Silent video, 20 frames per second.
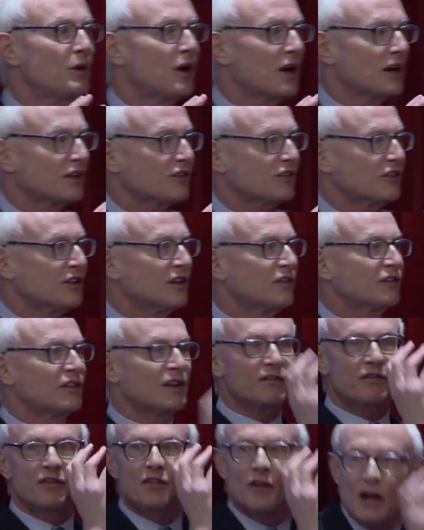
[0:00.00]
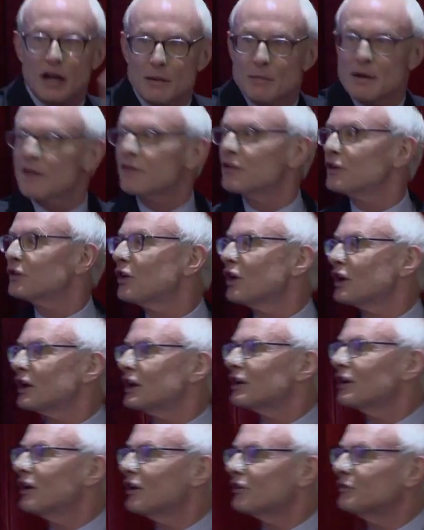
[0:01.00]
products and as they've thought about their
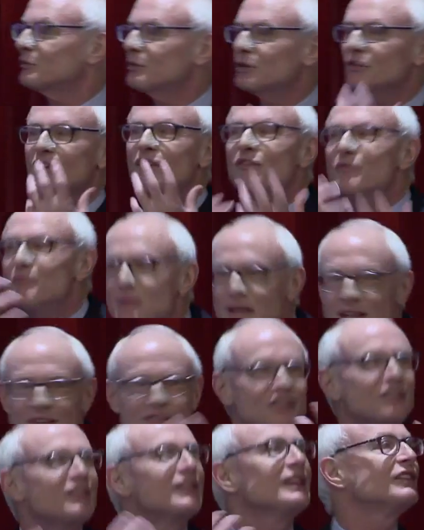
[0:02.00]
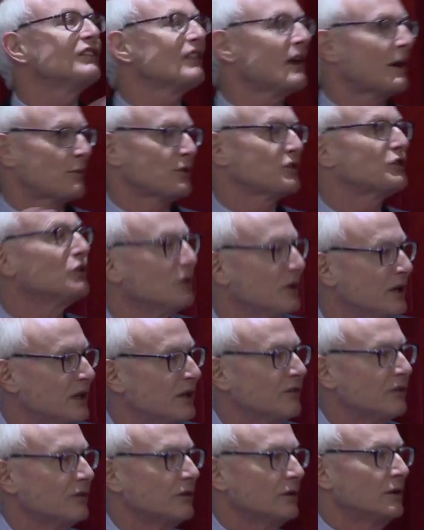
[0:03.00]
target customers, have missed these
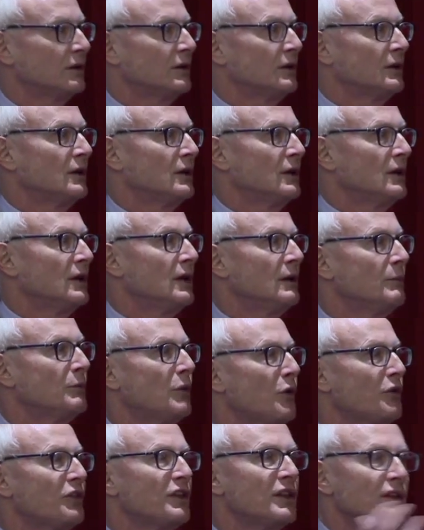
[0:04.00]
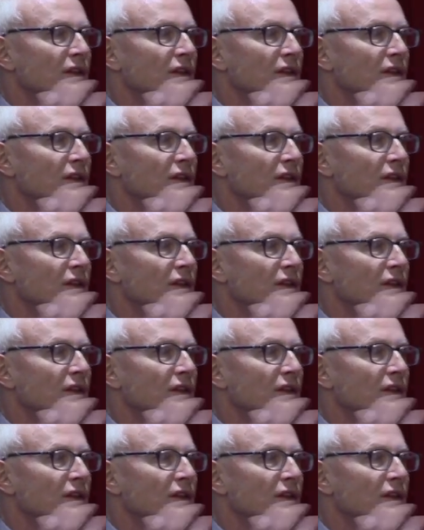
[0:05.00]
opportunities. Both